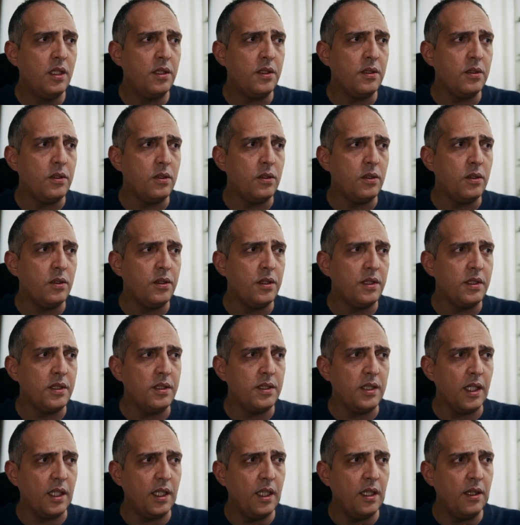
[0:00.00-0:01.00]
So this
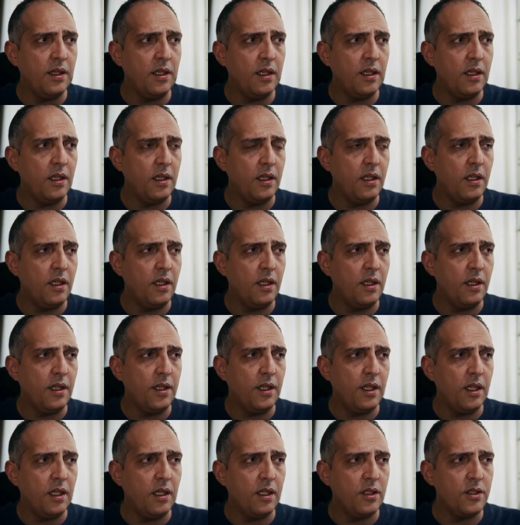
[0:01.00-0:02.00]
is again the
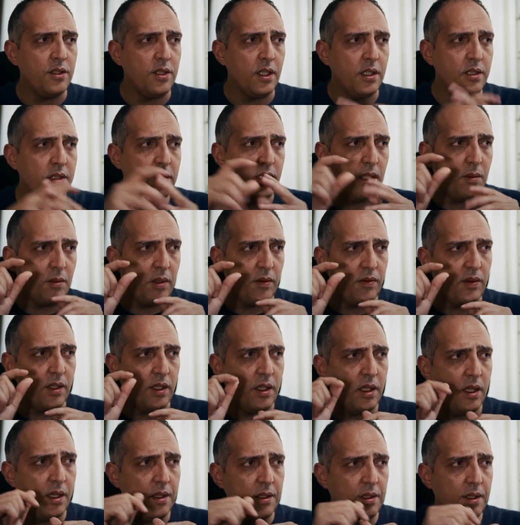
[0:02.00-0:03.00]
area just above the
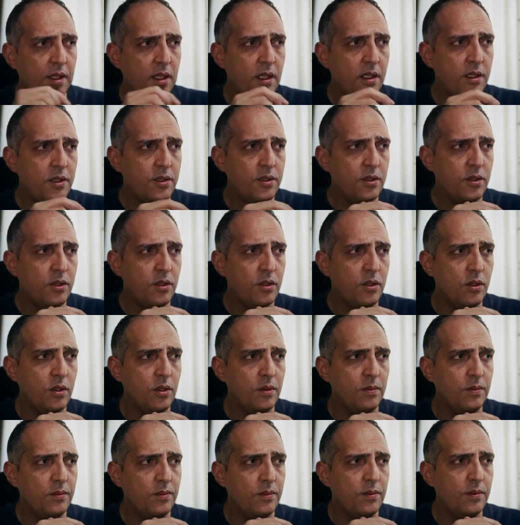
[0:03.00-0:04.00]
cardia.
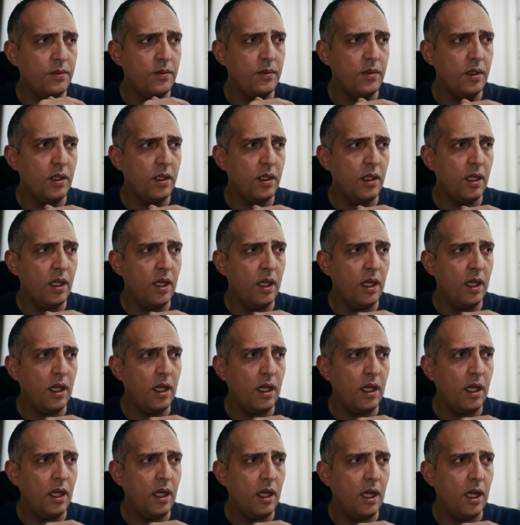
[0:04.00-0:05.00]
So
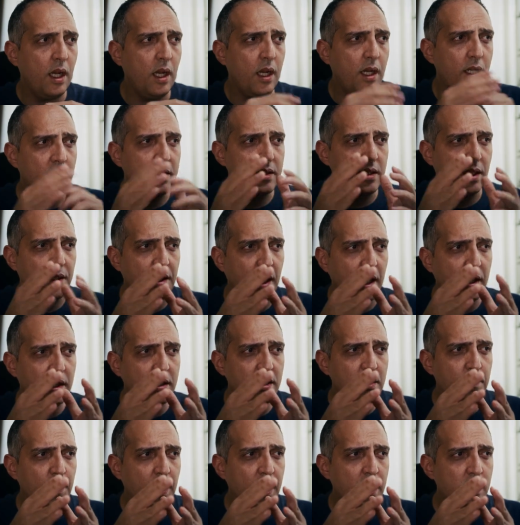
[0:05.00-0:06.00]
it's a tight
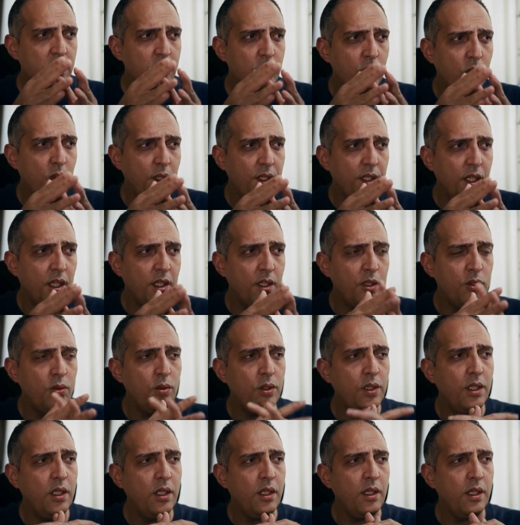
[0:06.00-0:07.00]
space. So what I do
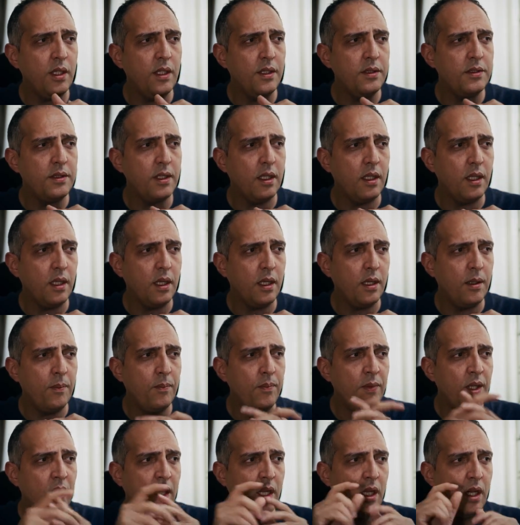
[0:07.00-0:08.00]
here is
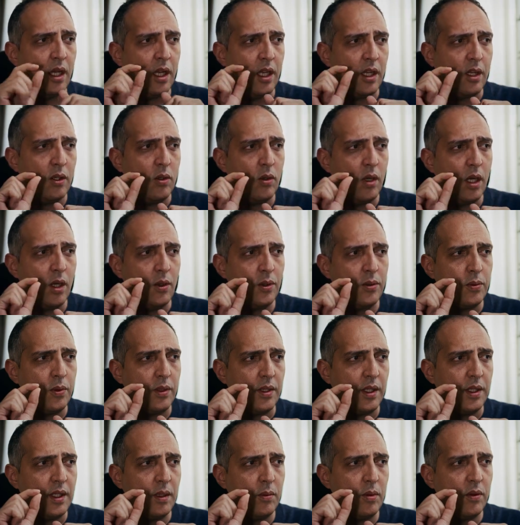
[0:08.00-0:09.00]
I go out with
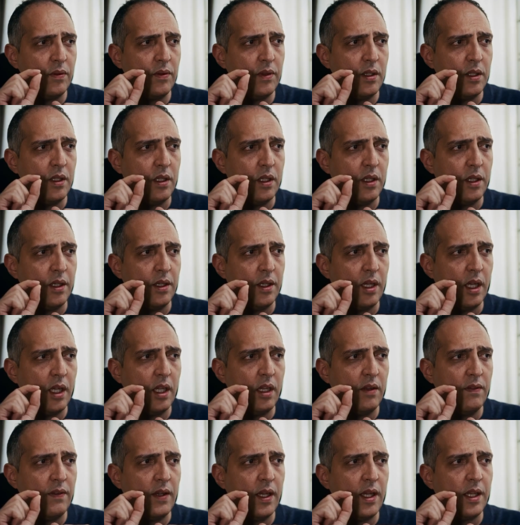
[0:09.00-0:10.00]
the tip of the
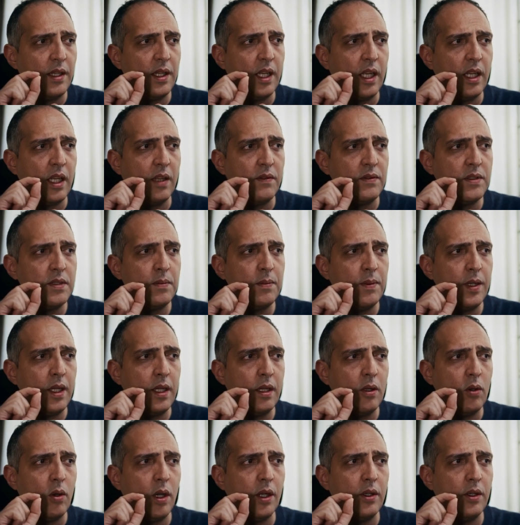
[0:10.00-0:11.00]
knife and I give spray
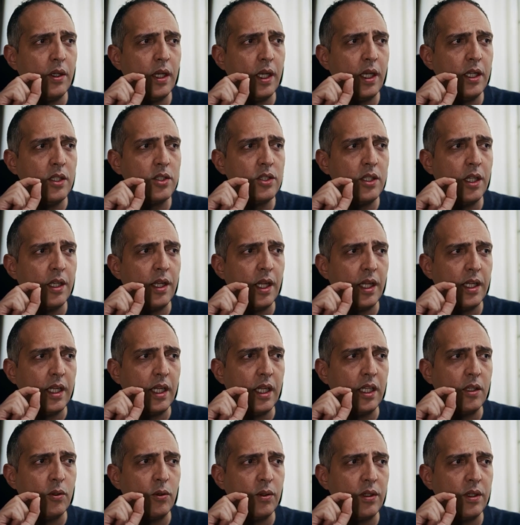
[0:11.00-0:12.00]
coagulation
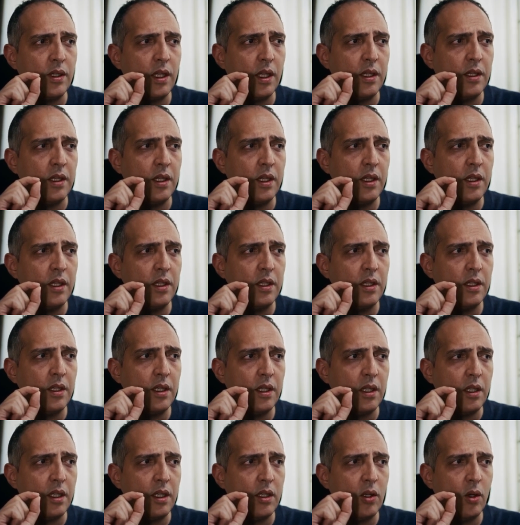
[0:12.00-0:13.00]
again with
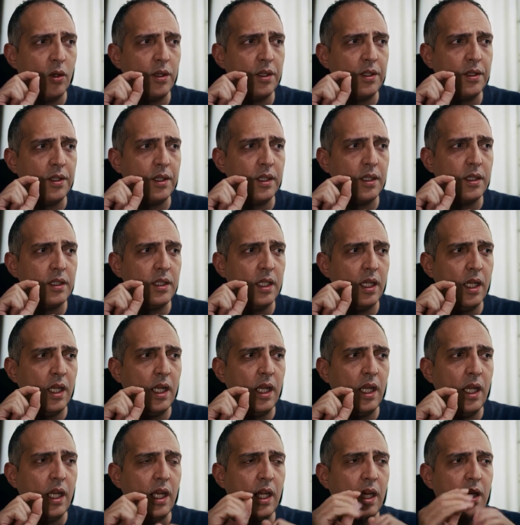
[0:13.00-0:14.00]
non-contact,
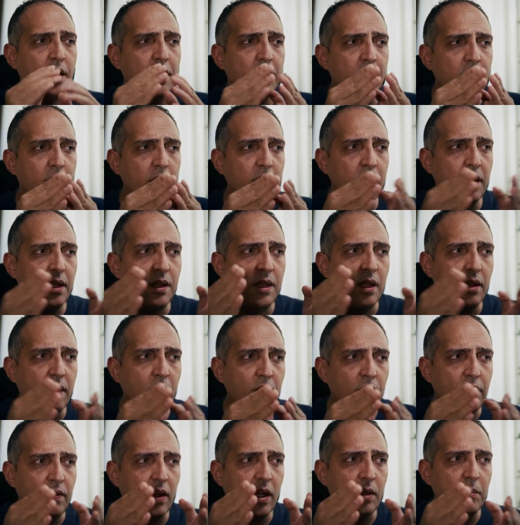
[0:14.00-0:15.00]
and the
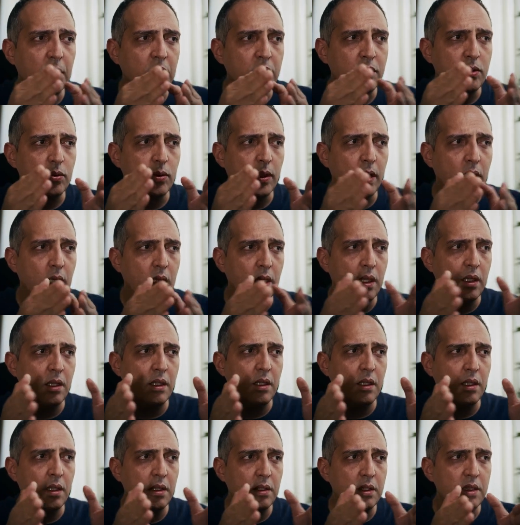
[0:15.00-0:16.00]
fibers will
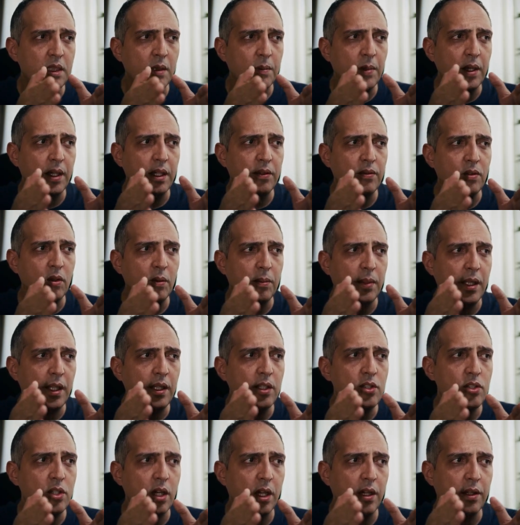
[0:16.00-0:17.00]
separate from
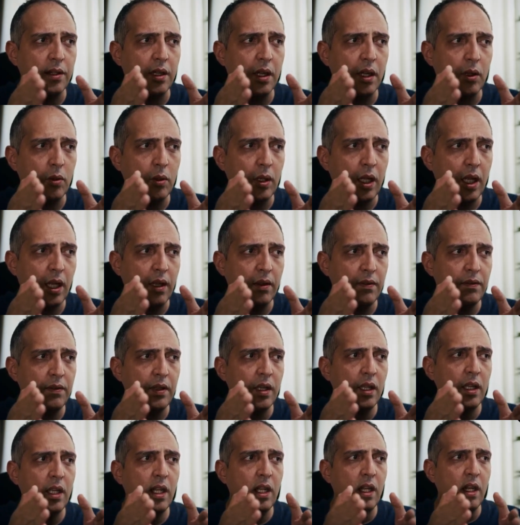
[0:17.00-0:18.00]
each other. I will have
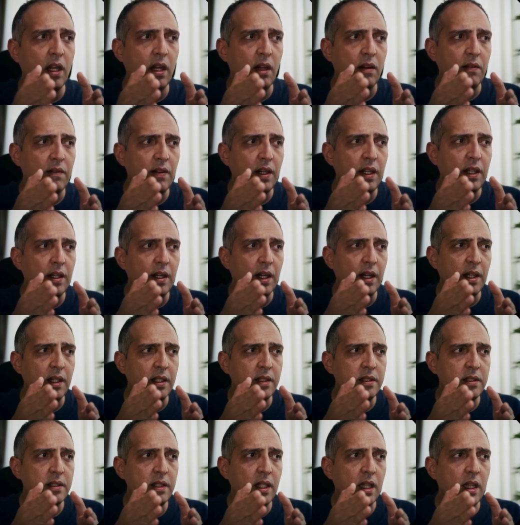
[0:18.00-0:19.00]
a very
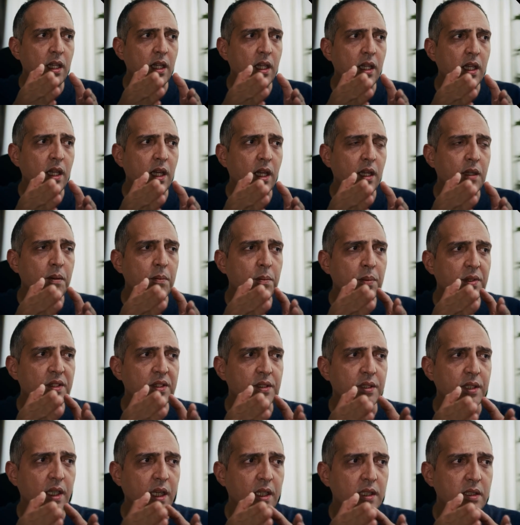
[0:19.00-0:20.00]
nice and
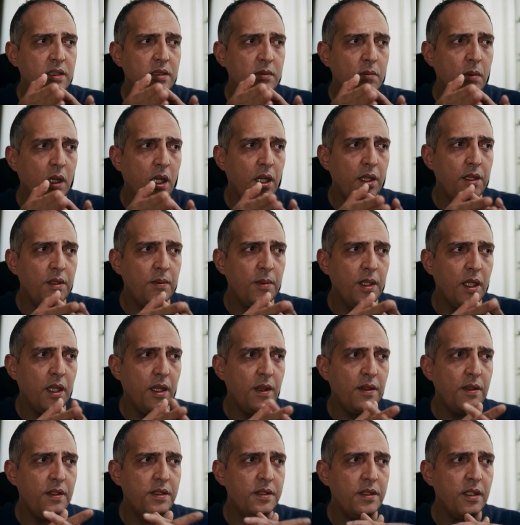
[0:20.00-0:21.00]
precise myotomy
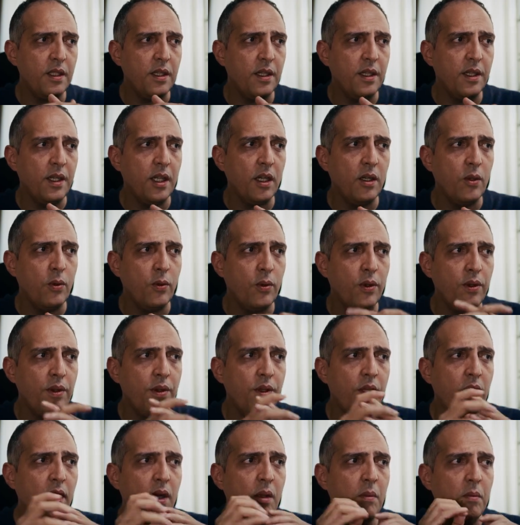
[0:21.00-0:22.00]
at this area
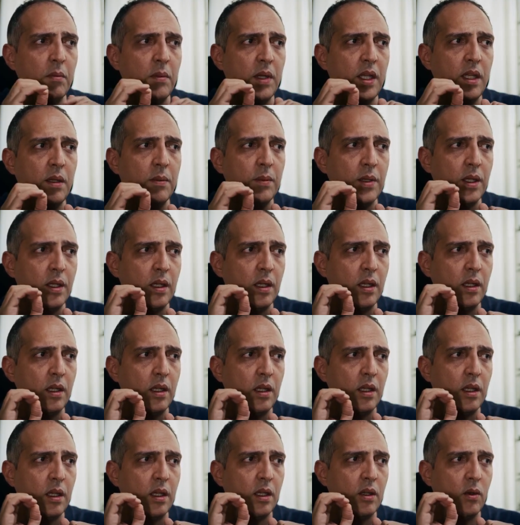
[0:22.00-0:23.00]
with minimal
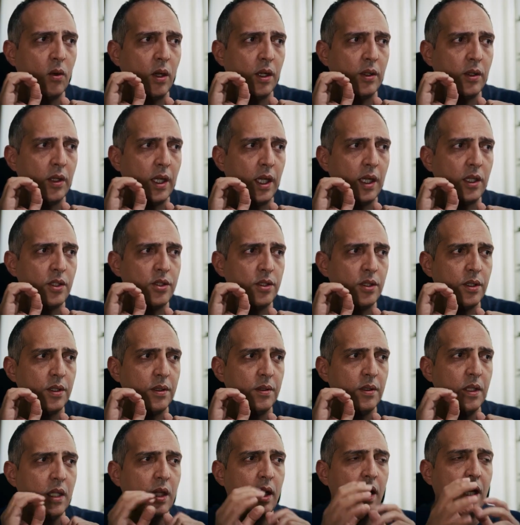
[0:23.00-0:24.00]
coagulation.
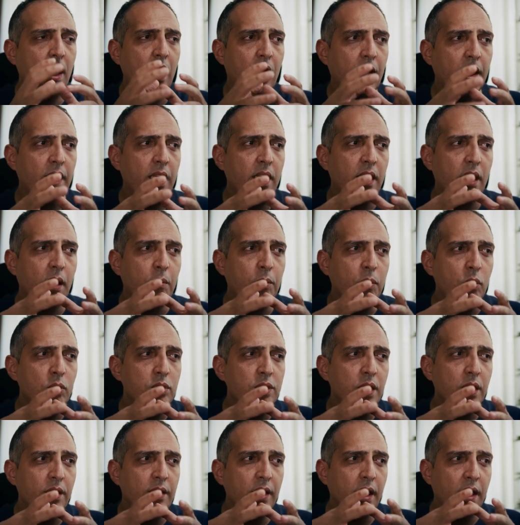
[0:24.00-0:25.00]
Again, I'm
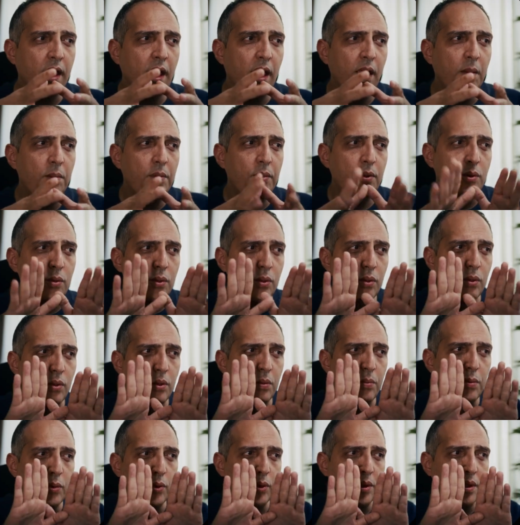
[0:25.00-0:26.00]
using the cap
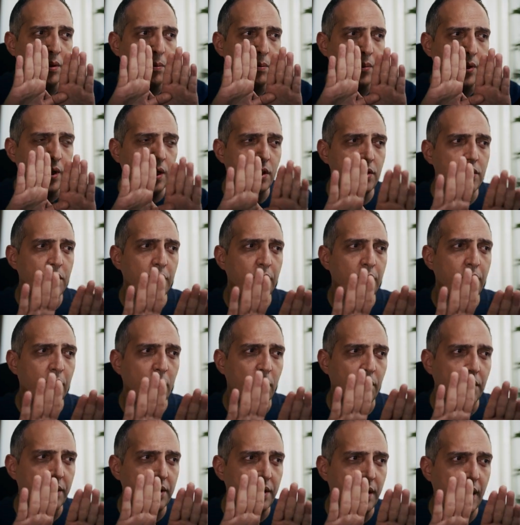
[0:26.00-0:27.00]
to put pressure
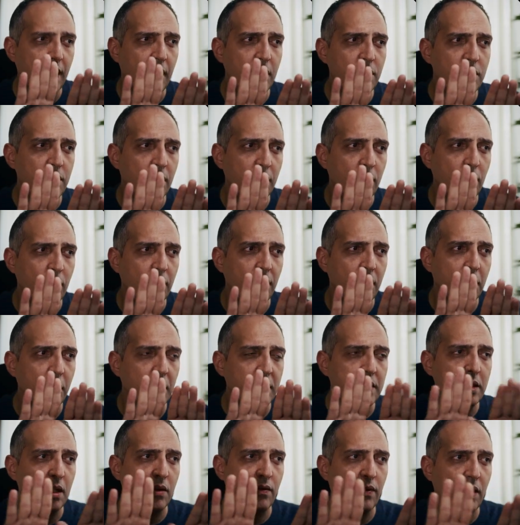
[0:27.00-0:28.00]
or traction on the
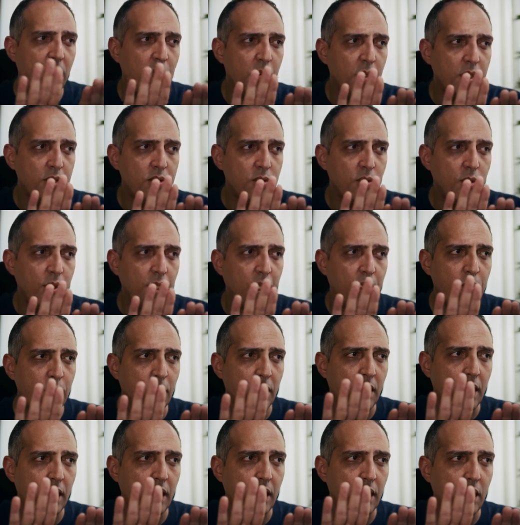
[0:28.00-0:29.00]
muscle fiber, so that
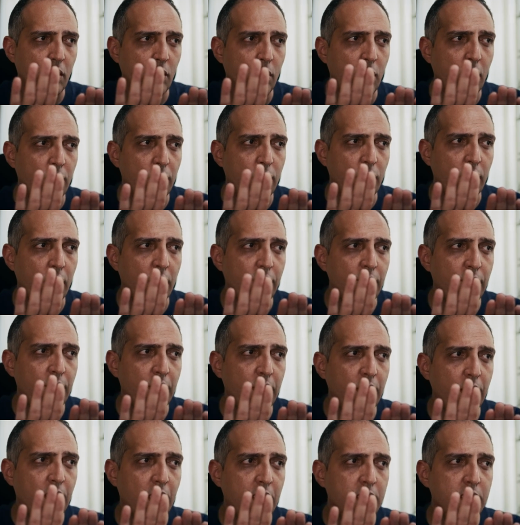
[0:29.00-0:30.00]
will allow for a
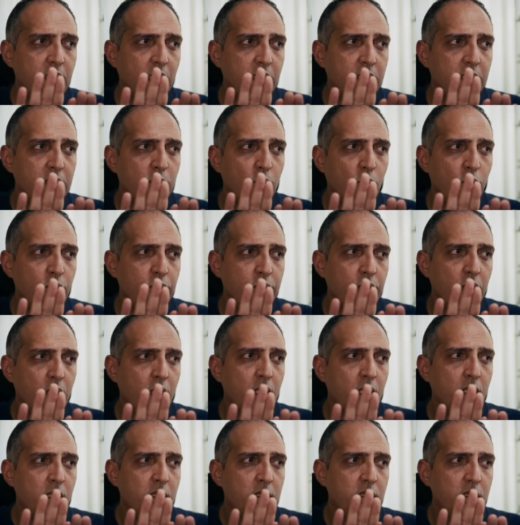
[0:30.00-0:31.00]
very nice and smooth
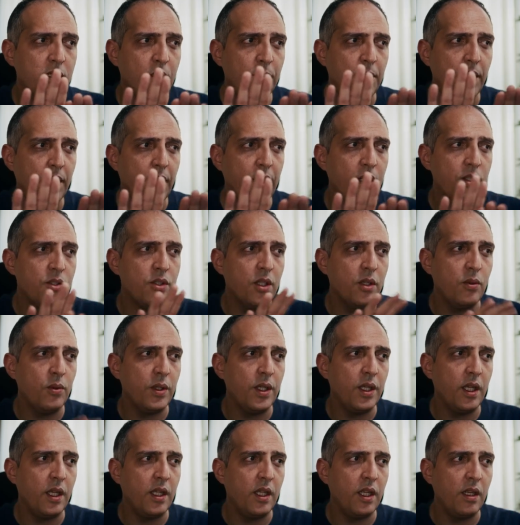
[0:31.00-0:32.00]
separation
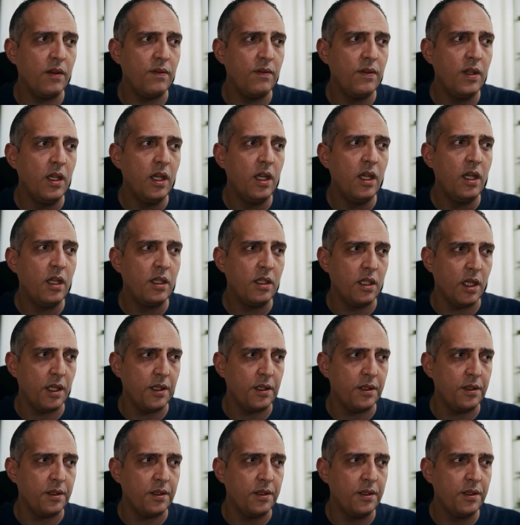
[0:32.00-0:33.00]
when I give
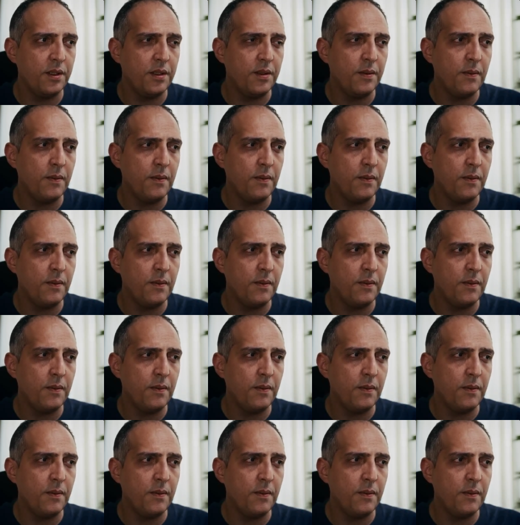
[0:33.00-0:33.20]
current.